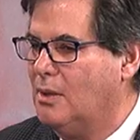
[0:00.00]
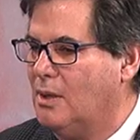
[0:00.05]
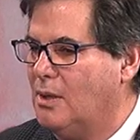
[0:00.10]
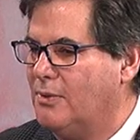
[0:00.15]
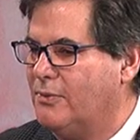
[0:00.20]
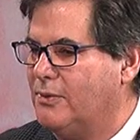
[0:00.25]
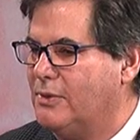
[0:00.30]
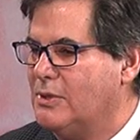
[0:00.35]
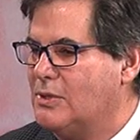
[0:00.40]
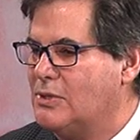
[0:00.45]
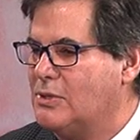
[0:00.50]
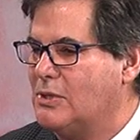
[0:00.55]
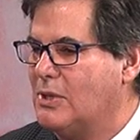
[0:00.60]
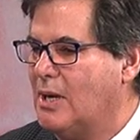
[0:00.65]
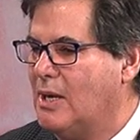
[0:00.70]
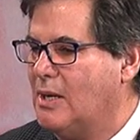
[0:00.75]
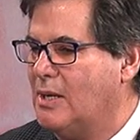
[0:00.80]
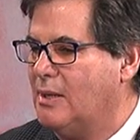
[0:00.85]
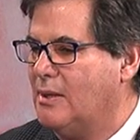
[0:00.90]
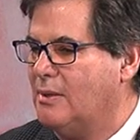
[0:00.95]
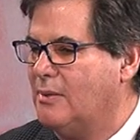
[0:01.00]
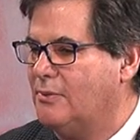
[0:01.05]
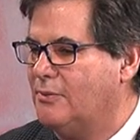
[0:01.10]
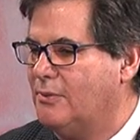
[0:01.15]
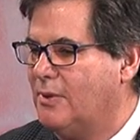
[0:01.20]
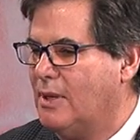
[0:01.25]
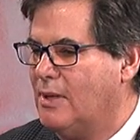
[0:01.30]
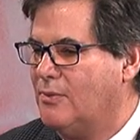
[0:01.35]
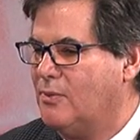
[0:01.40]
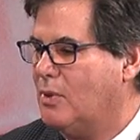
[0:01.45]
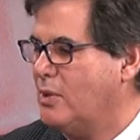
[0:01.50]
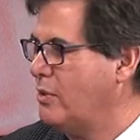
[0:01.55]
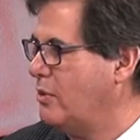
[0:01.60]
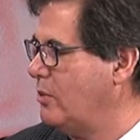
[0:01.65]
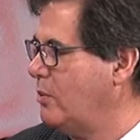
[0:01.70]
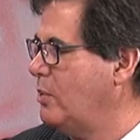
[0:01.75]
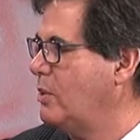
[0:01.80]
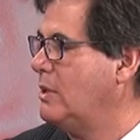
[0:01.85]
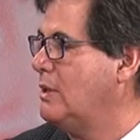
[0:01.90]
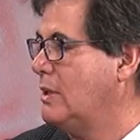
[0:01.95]
office,
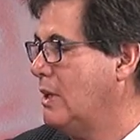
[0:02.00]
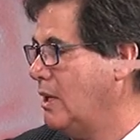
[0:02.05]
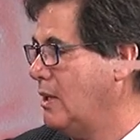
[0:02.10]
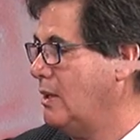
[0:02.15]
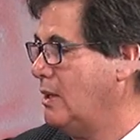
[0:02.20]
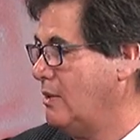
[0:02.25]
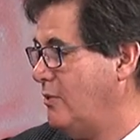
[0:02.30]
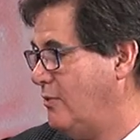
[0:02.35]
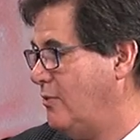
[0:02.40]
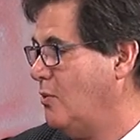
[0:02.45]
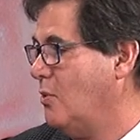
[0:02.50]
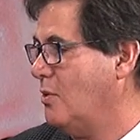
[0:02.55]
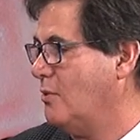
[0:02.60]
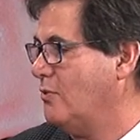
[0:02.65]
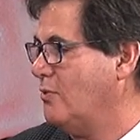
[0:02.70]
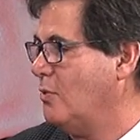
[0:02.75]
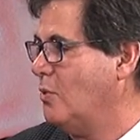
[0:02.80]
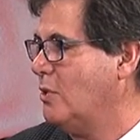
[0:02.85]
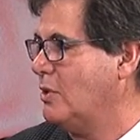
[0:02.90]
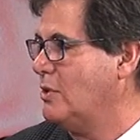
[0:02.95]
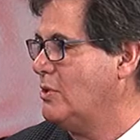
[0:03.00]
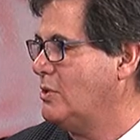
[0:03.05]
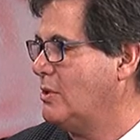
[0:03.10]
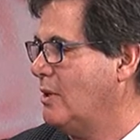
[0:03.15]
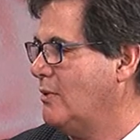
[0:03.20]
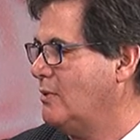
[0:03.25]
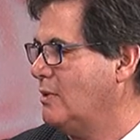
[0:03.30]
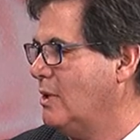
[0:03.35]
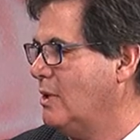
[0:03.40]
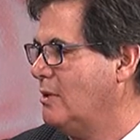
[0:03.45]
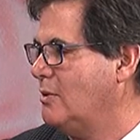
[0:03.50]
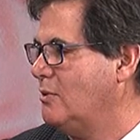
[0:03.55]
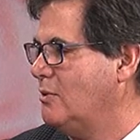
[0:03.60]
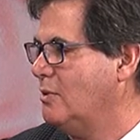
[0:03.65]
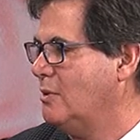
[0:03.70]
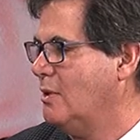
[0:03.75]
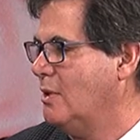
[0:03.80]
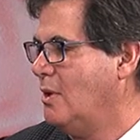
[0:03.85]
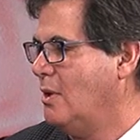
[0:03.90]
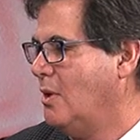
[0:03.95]

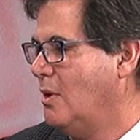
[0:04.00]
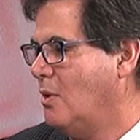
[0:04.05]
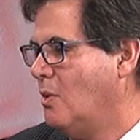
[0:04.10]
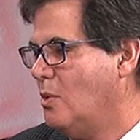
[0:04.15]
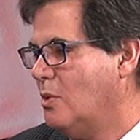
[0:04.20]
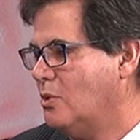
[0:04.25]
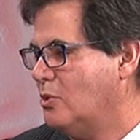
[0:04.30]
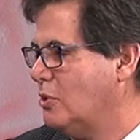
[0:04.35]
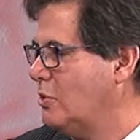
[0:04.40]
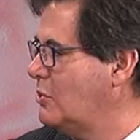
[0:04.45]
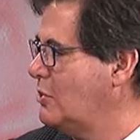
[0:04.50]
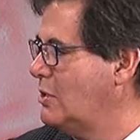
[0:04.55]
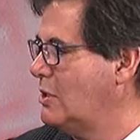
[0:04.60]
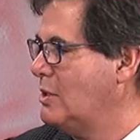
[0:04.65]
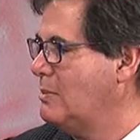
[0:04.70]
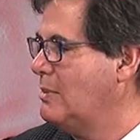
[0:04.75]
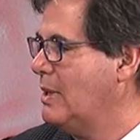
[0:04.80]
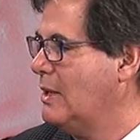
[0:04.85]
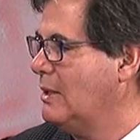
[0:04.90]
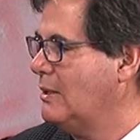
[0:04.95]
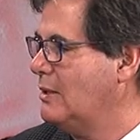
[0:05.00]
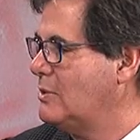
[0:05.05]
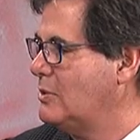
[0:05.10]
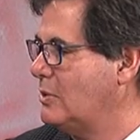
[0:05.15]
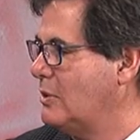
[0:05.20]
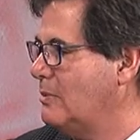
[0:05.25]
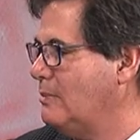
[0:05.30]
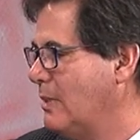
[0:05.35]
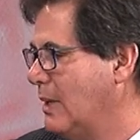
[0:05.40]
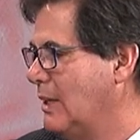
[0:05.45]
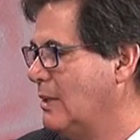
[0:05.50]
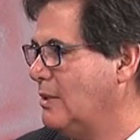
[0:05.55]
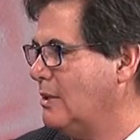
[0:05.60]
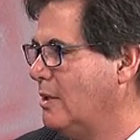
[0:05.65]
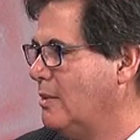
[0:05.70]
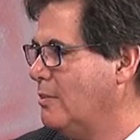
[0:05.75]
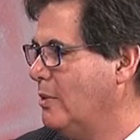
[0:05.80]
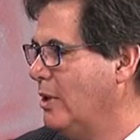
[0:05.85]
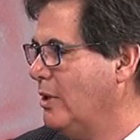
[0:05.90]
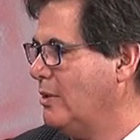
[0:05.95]
513-984-4700, or just email us at
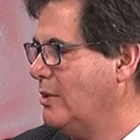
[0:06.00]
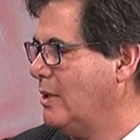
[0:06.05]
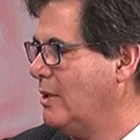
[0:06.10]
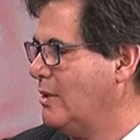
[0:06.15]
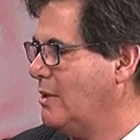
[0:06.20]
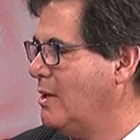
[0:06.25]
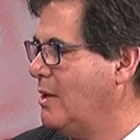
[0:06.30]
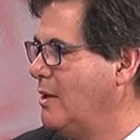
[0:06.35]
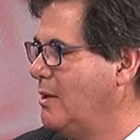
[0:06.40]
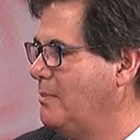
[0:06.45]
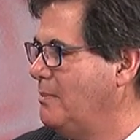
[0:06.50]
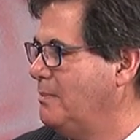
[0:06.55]
mandellbrown.com.